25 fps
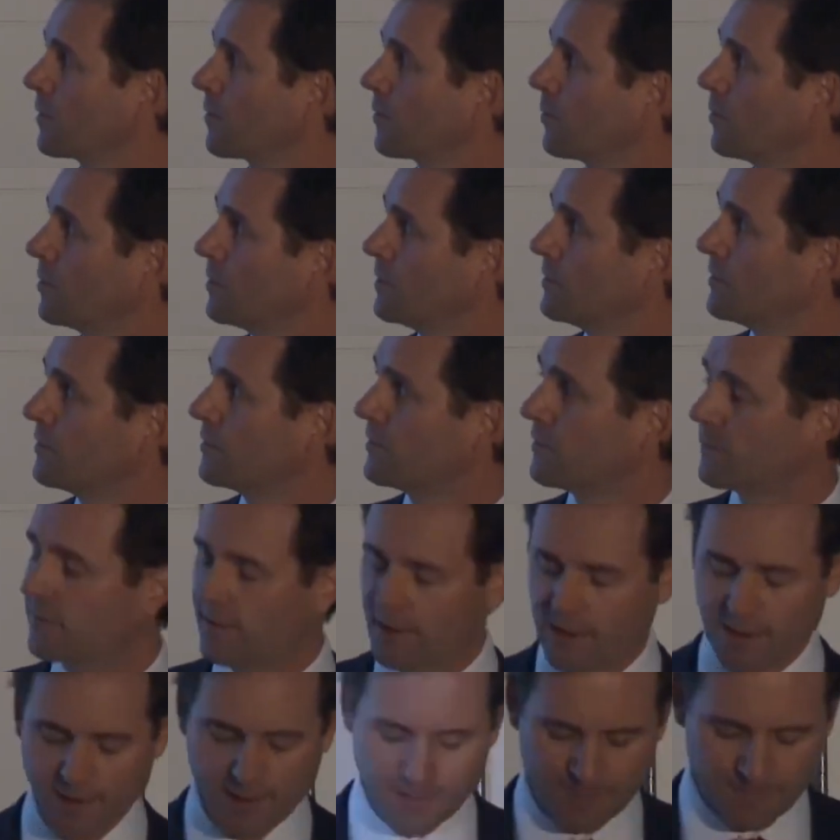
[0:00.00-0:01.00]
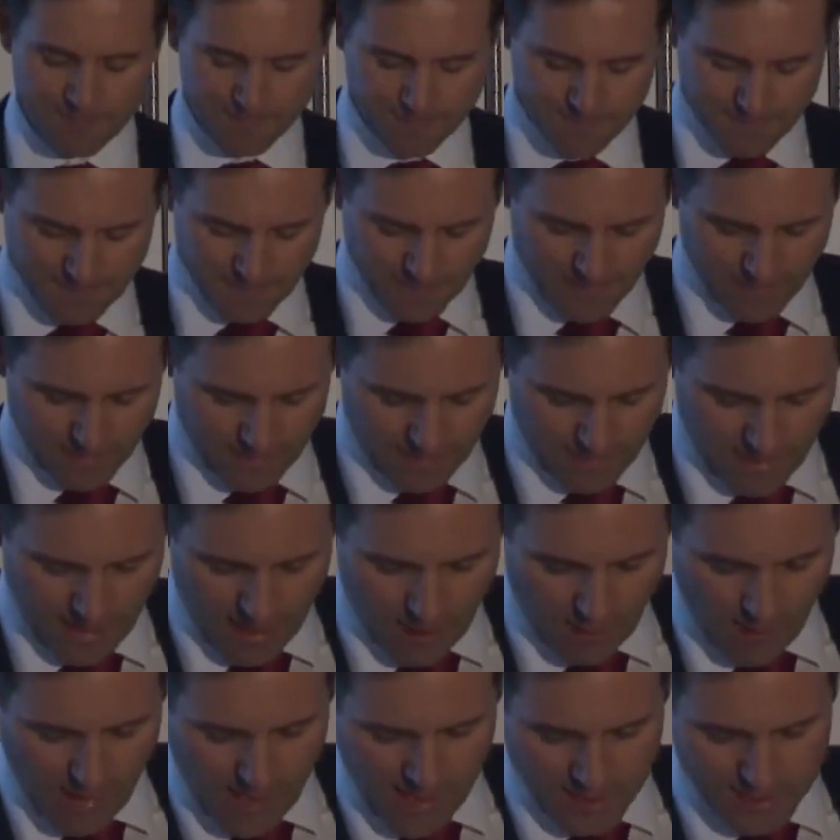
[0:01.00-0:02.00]
was
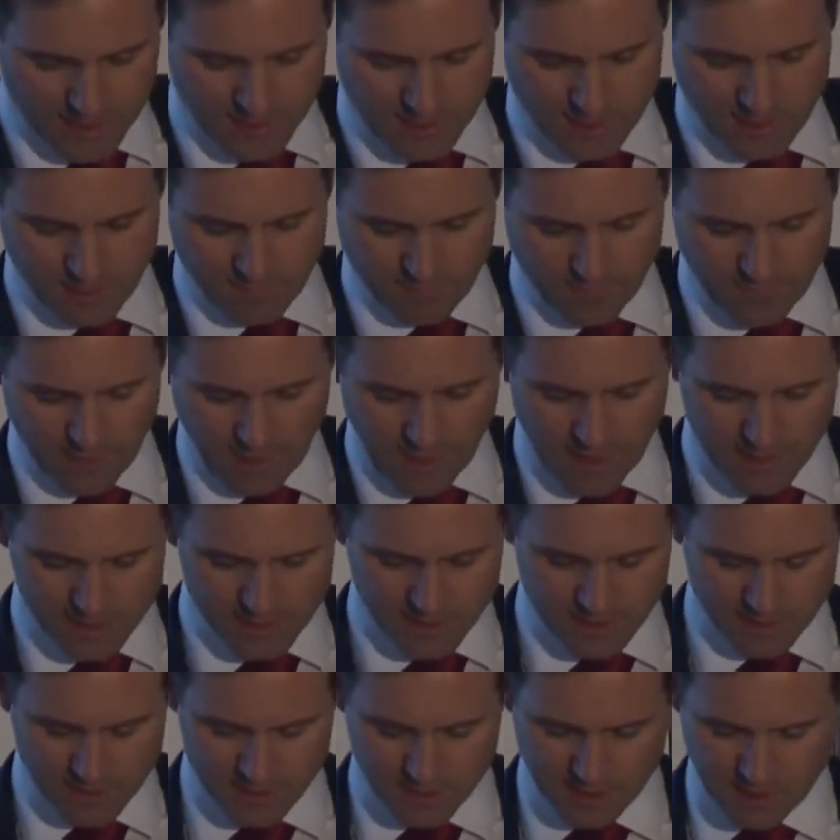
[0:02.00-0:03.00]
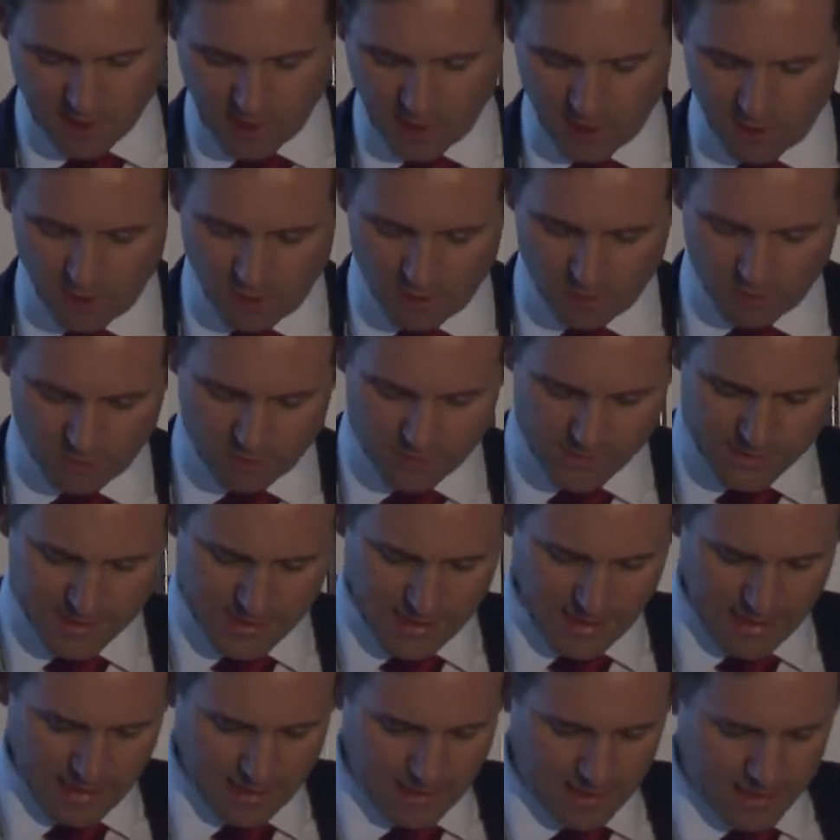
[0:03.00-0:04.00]
our action in relation to Coles
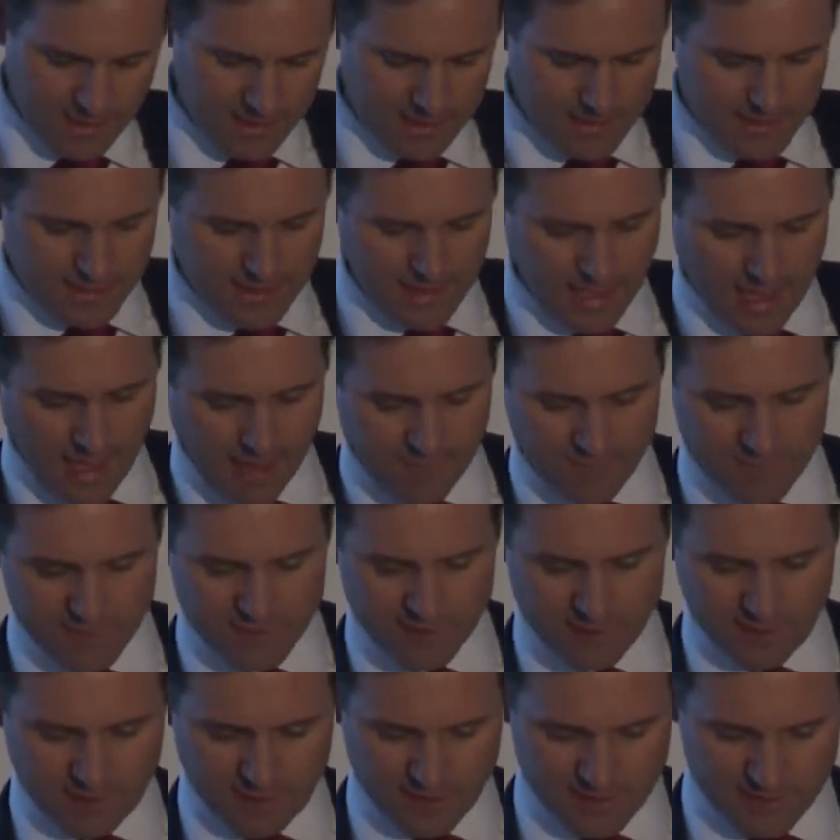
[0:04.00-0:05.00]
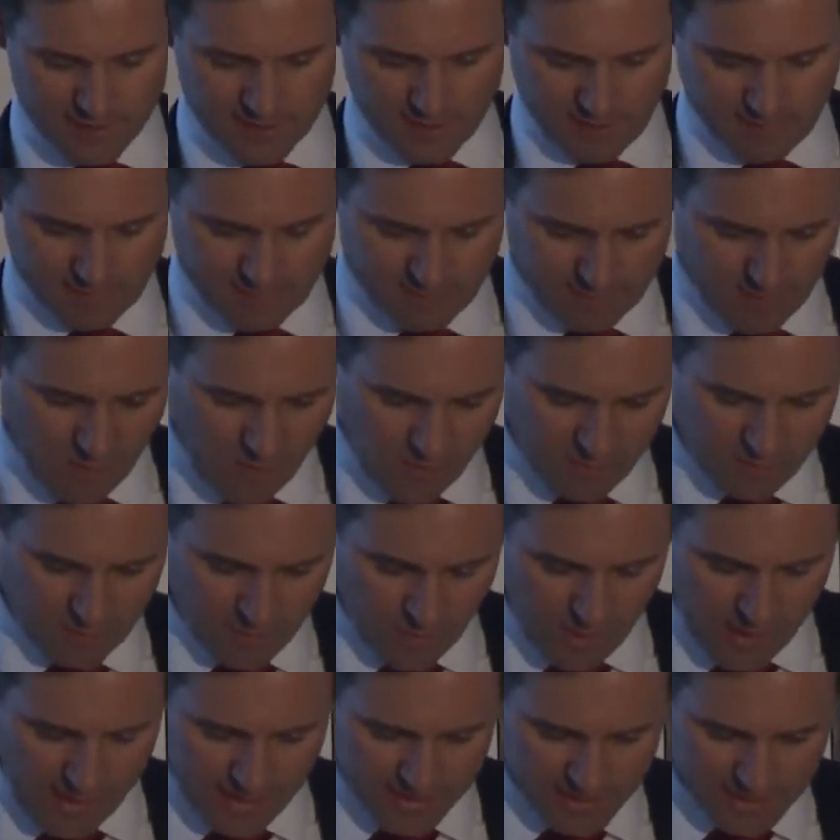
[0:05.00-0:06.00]
and their advertising of
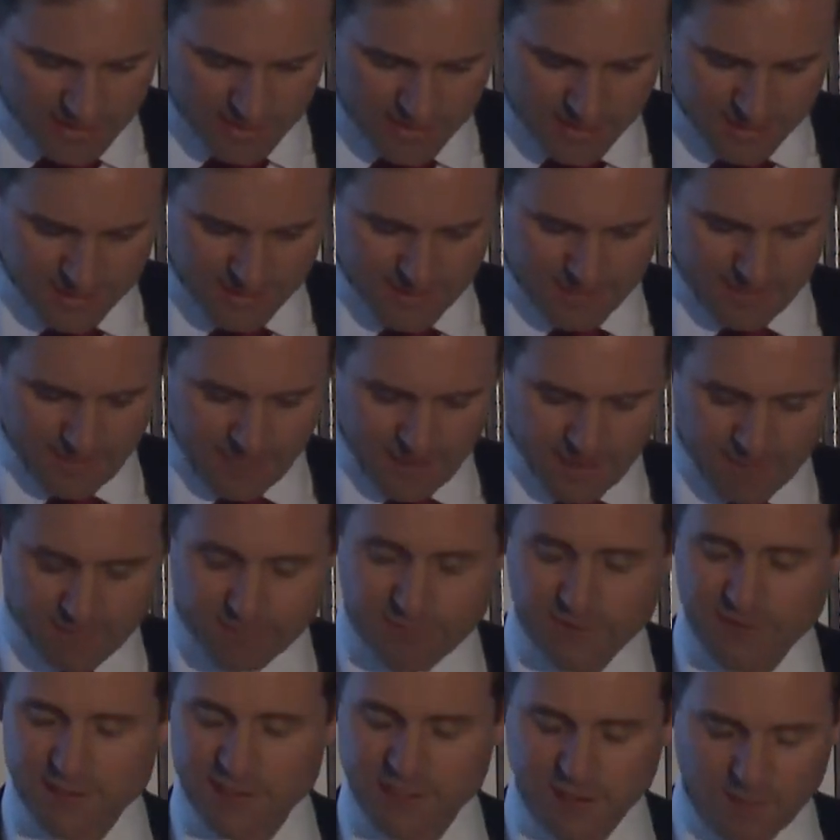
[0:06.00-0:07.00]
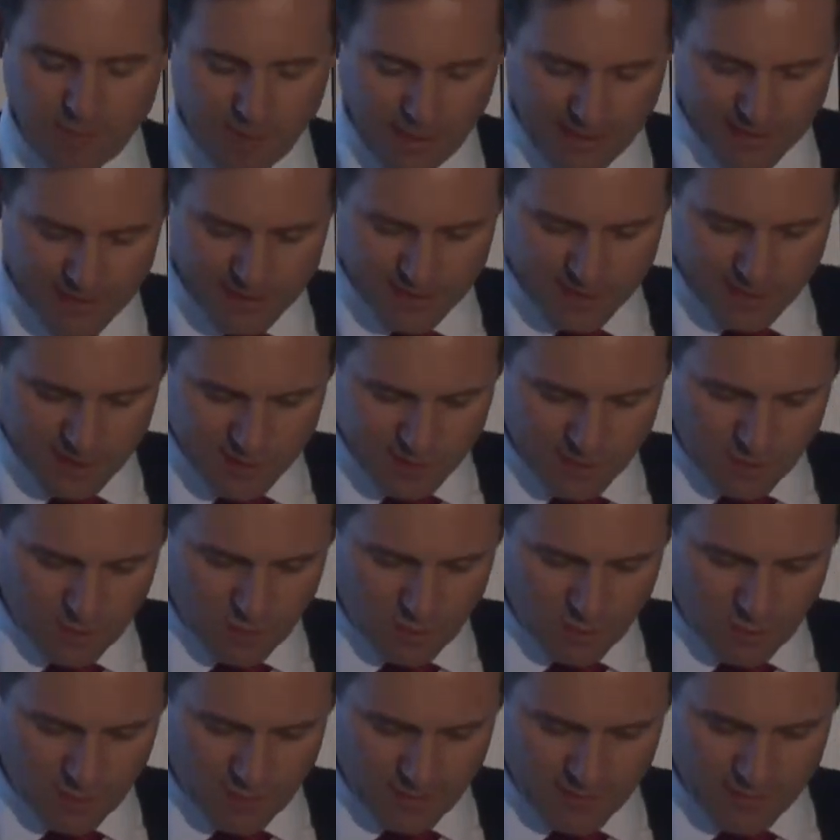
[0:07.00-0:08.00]
bread as freshly baked in
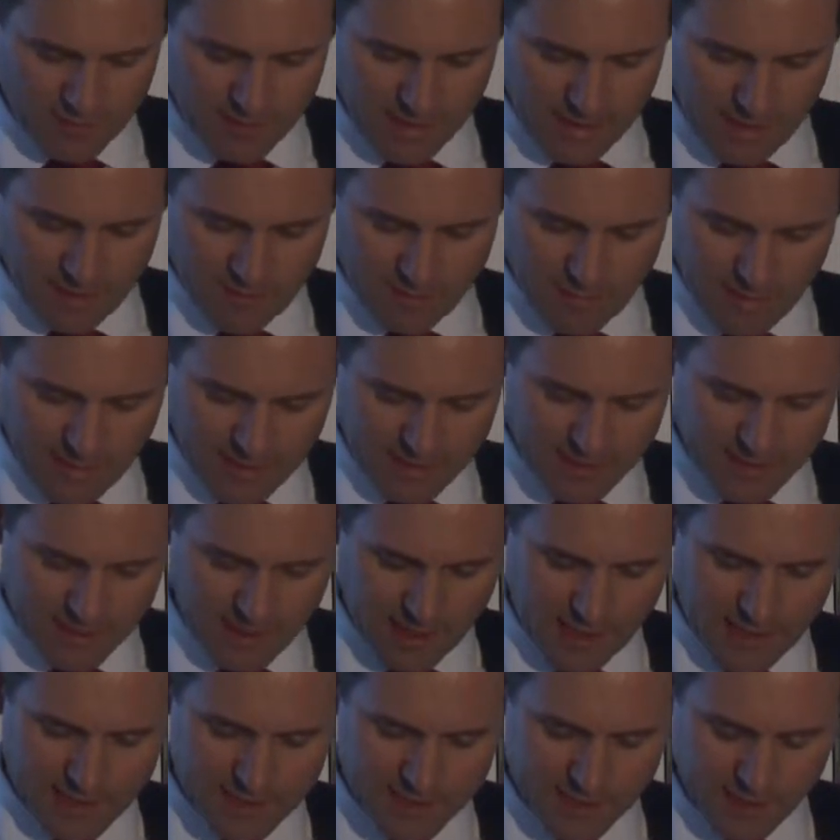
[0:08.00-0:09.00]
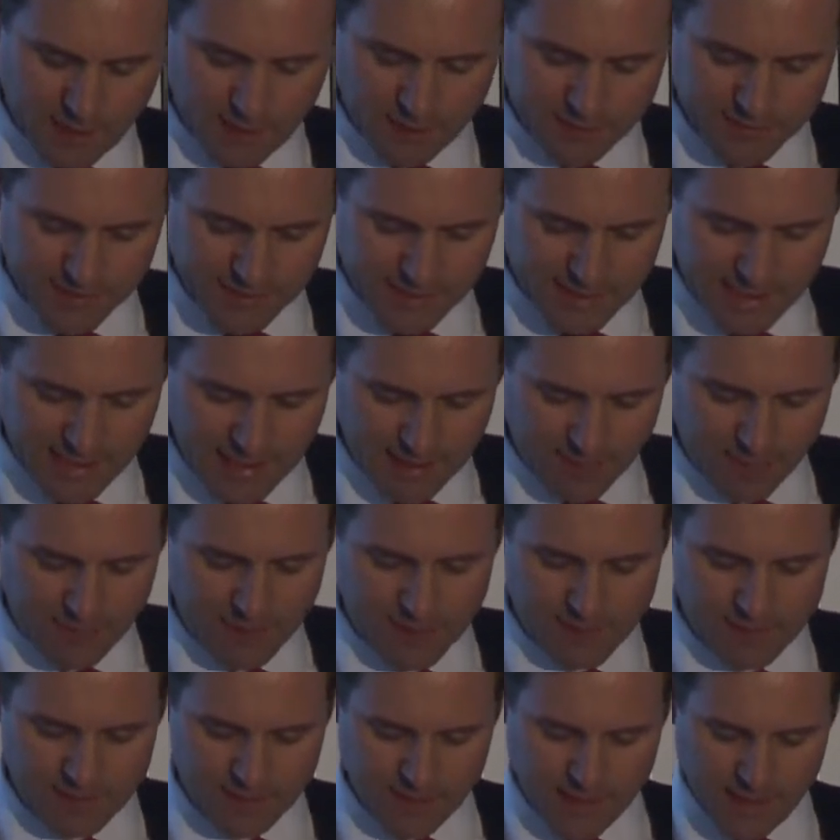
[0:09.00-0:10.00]
store and baked today, sold today,
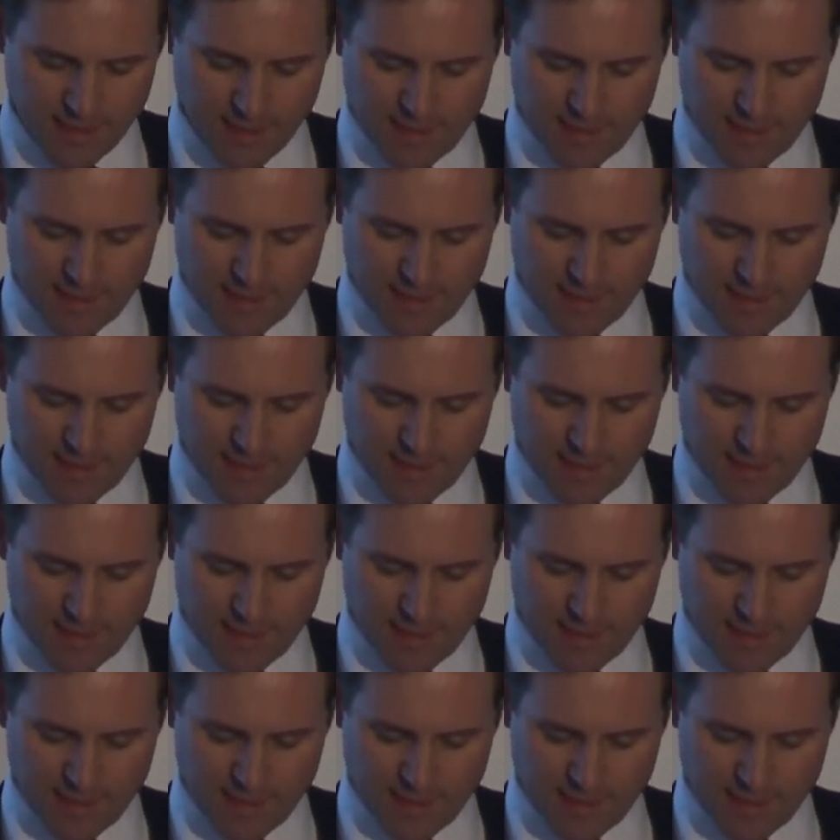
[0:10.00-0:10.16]
when